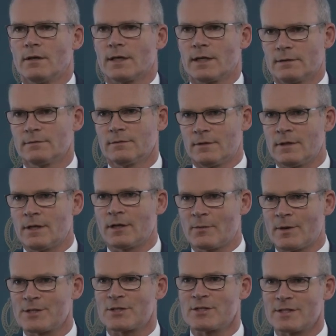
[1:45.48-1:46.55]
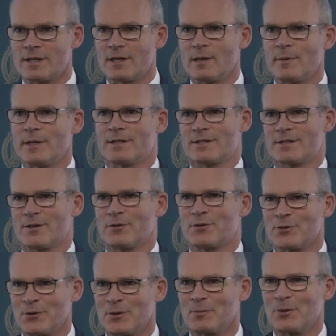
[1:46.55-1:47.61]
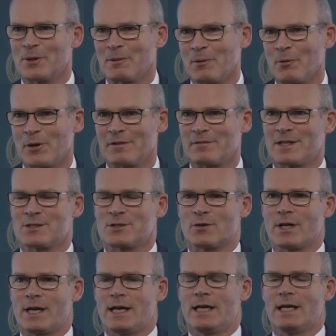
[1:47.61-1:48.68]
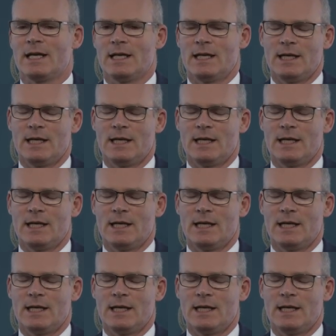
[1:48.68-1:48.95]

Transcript: Okay, a lot of questions there. Let me just go through them one by one, if that's okay.